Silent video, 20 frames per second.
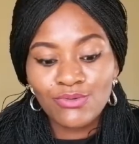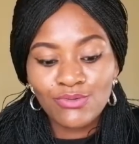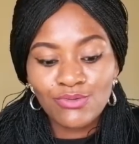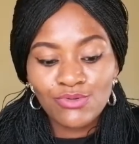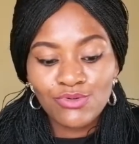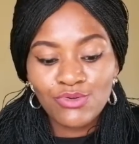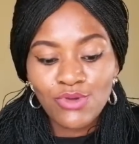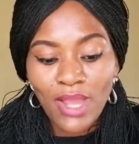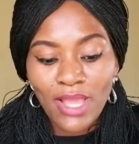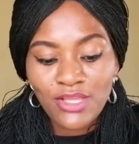
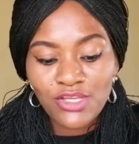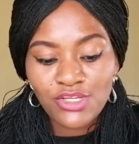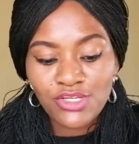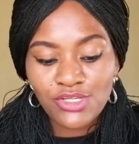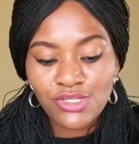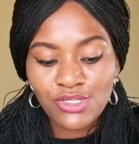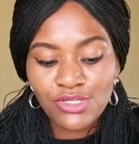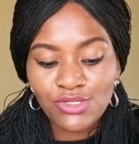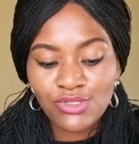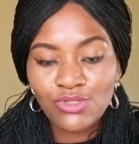
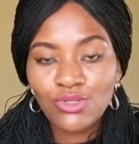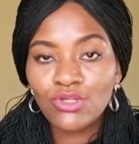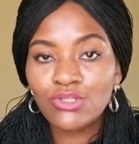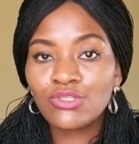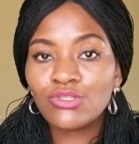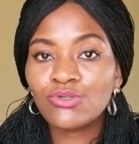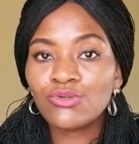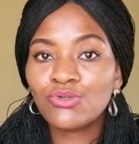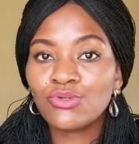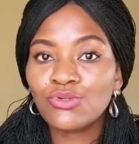trash, not
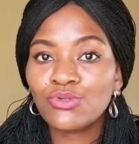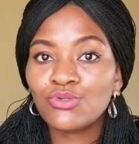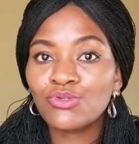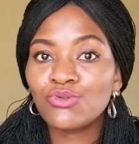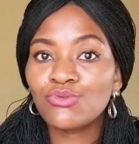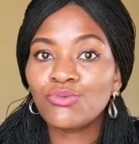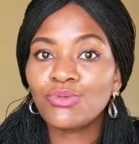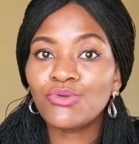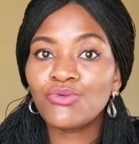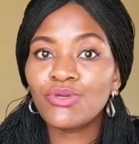
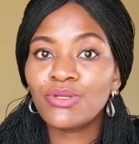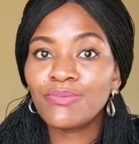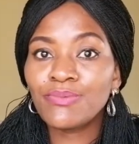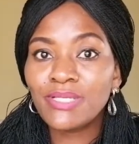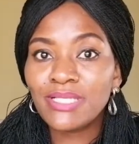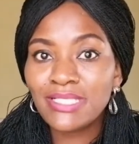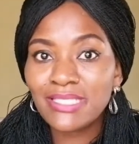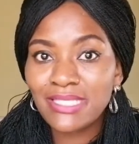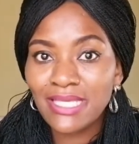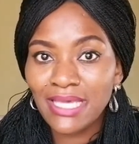to be
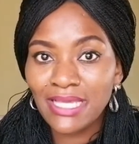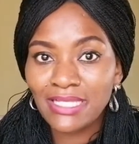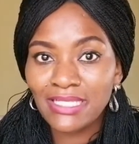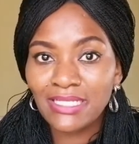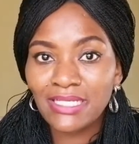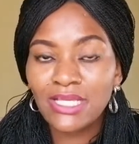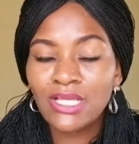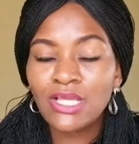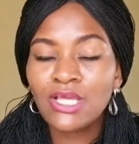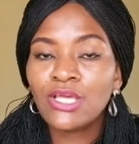
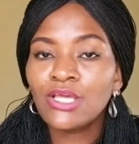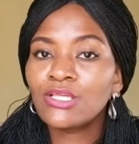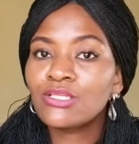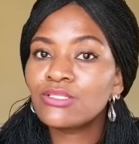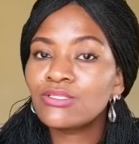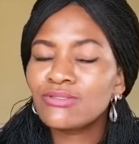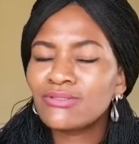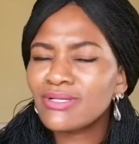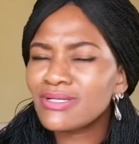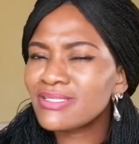repeated.
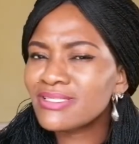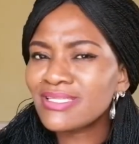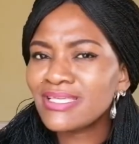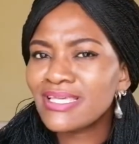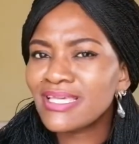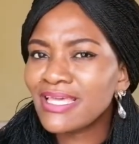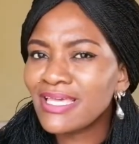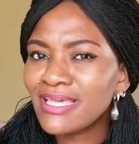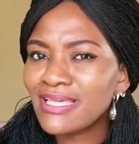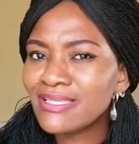Just
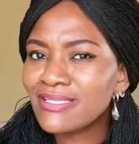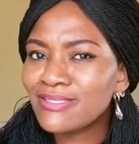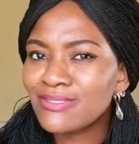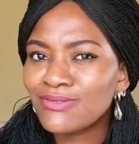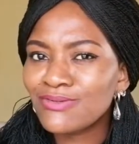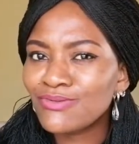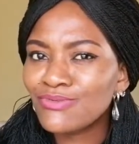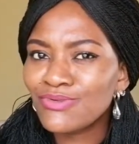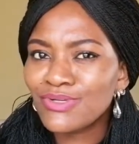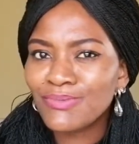in
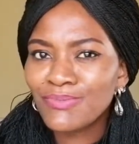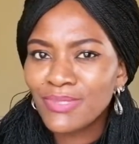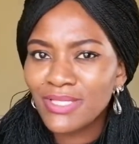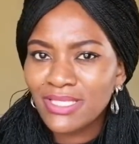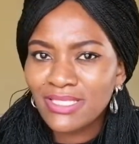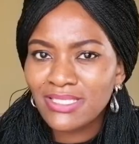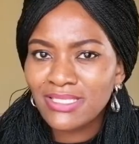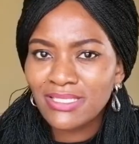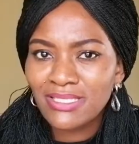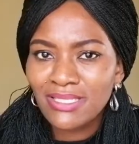case you
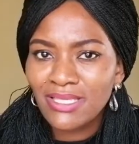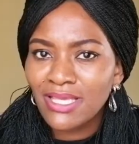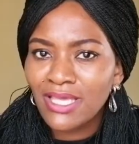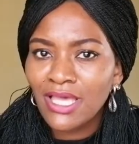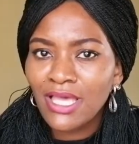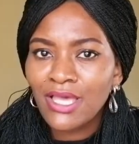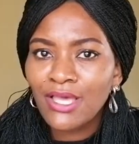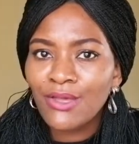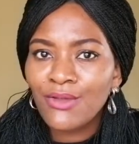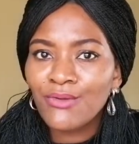repeat,
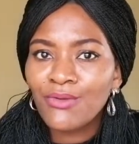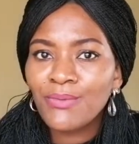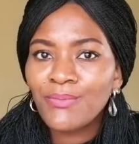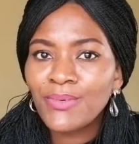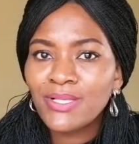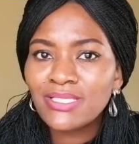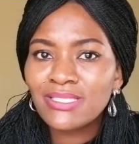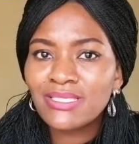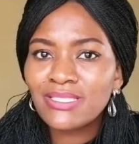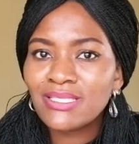
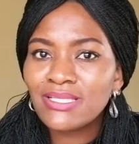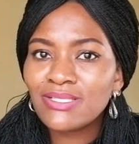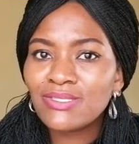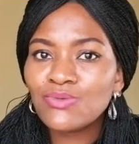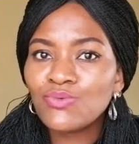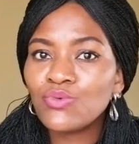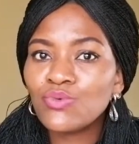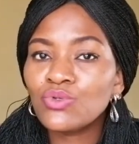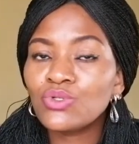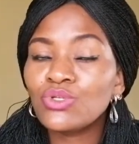repeating it
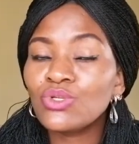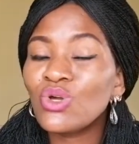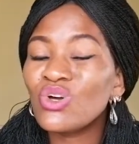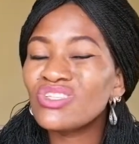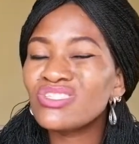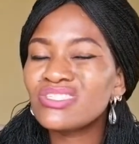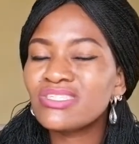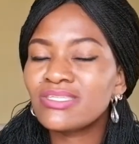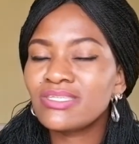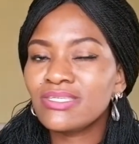would not
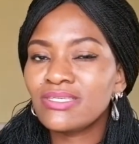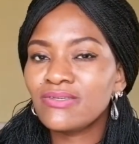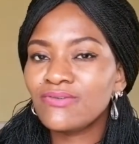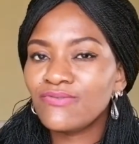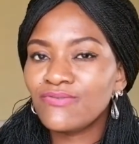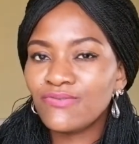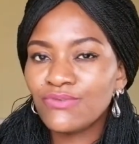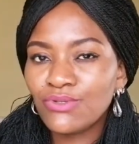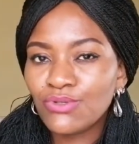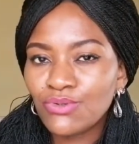
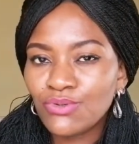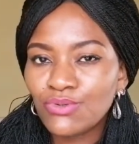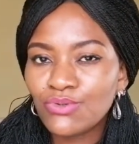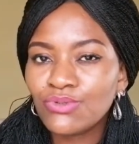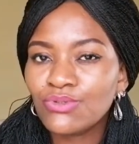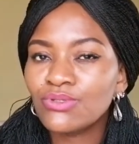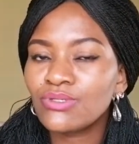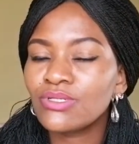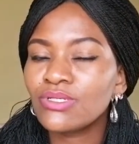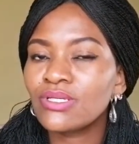give you
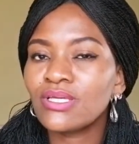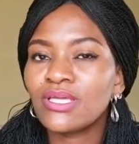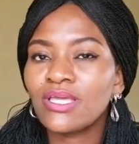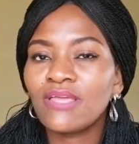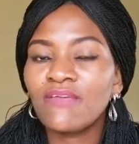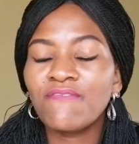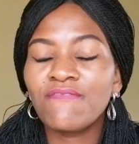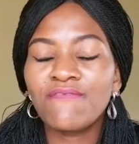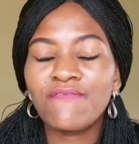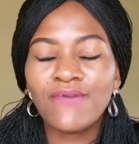
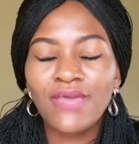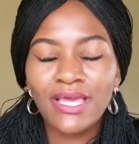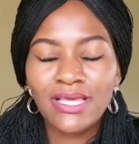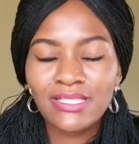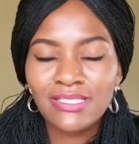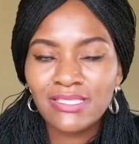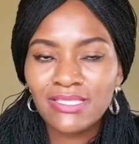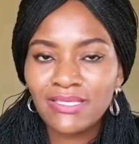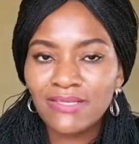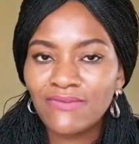
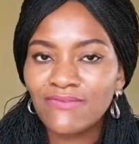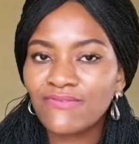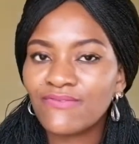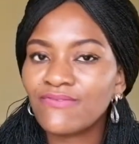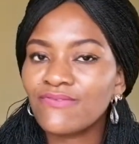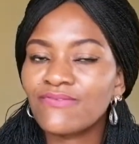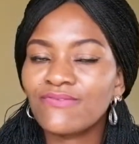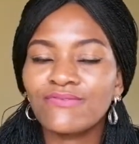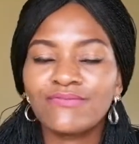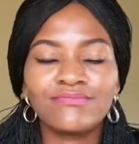
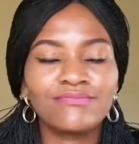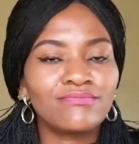effective